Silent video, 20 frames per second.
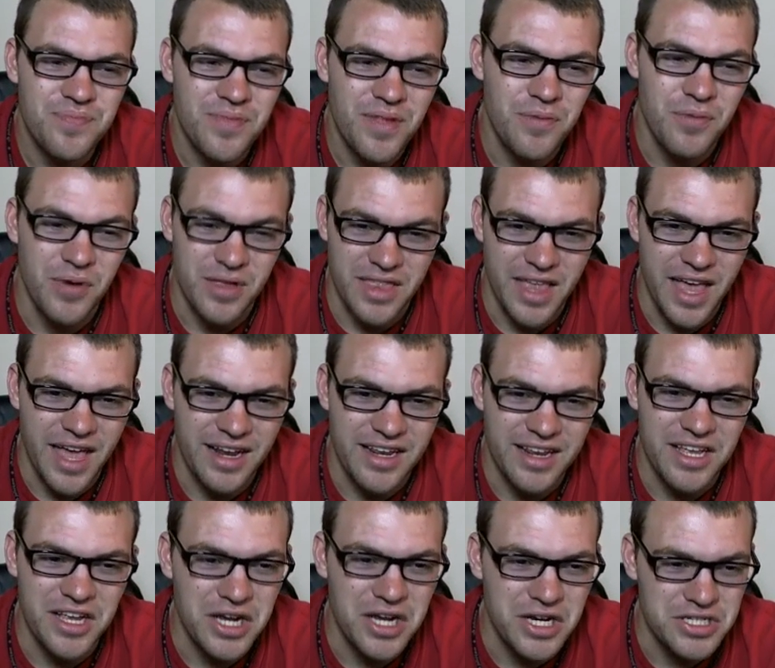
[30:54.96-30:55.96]
with that
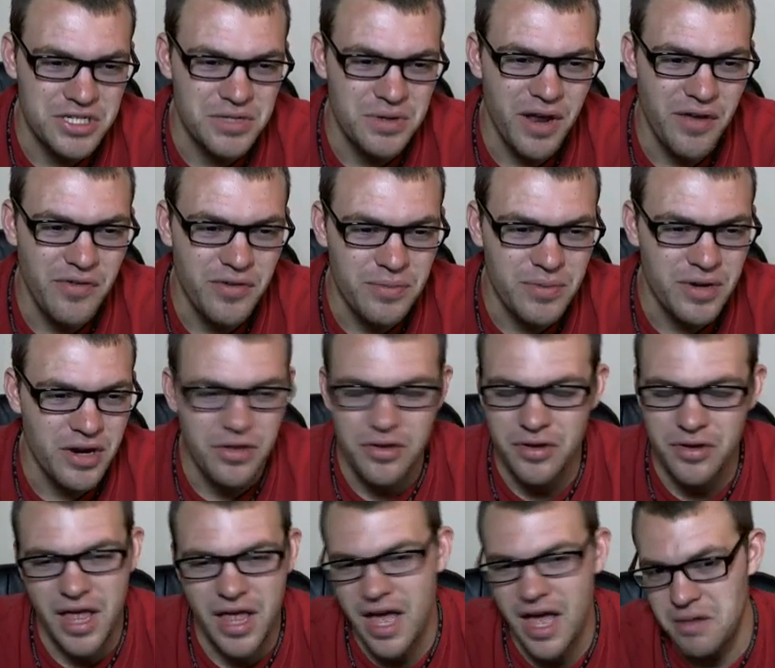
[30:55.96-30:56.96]
concussion rifle, but
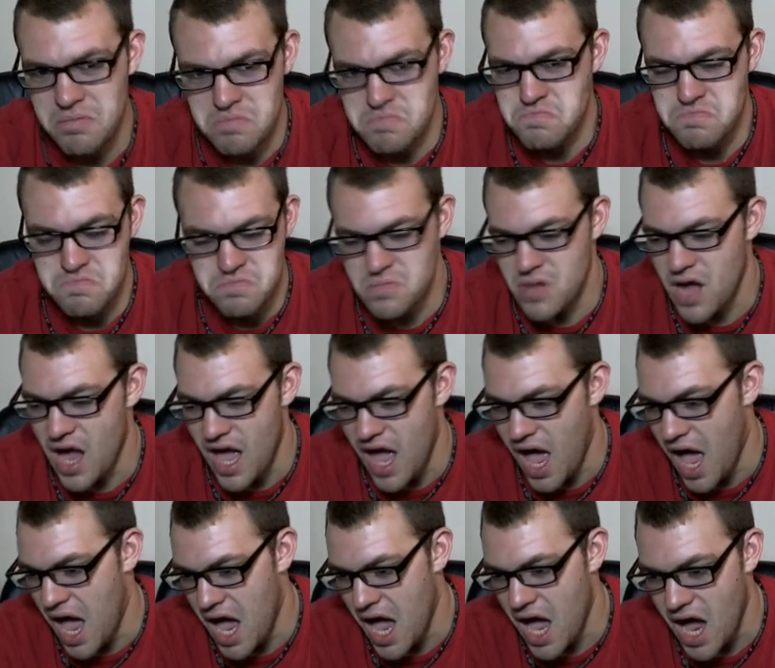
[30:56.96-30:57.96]
other than that,
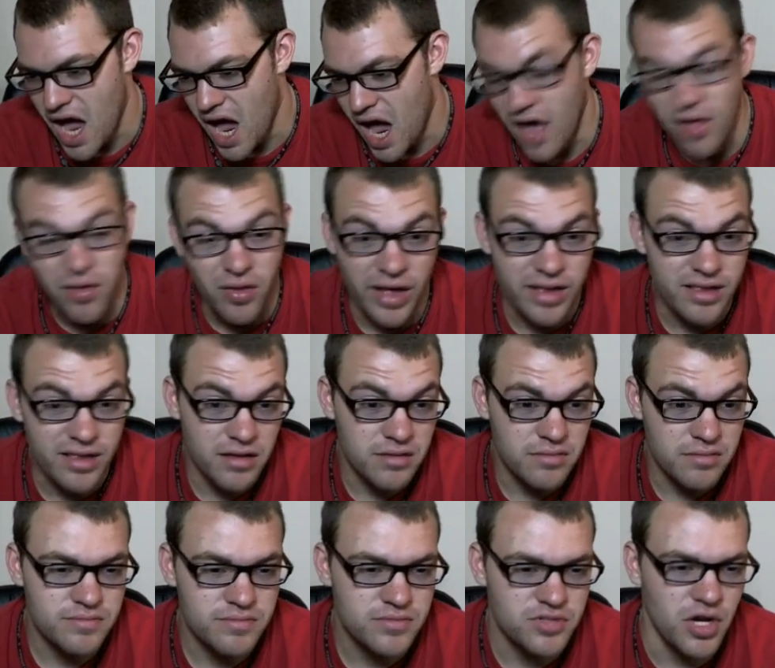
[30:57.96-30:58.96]
I liked it.
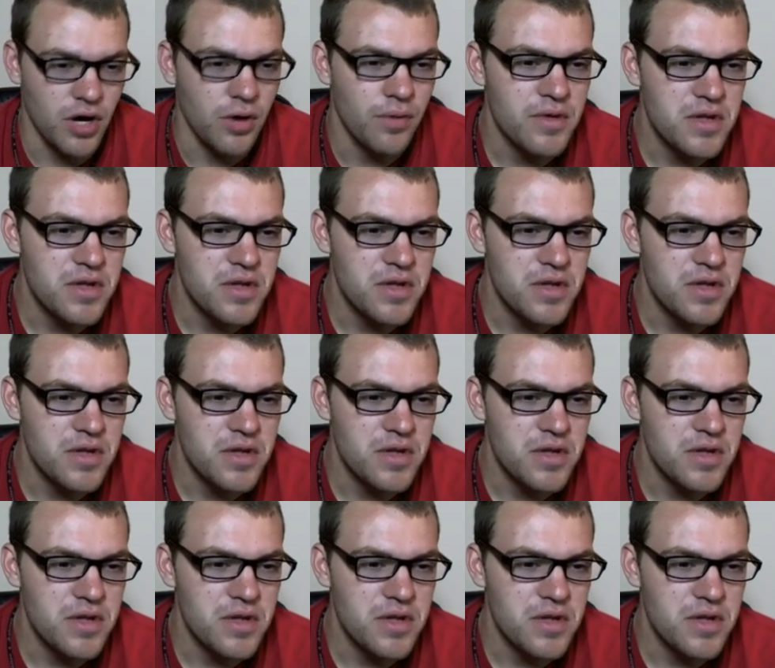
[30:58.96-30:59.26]
So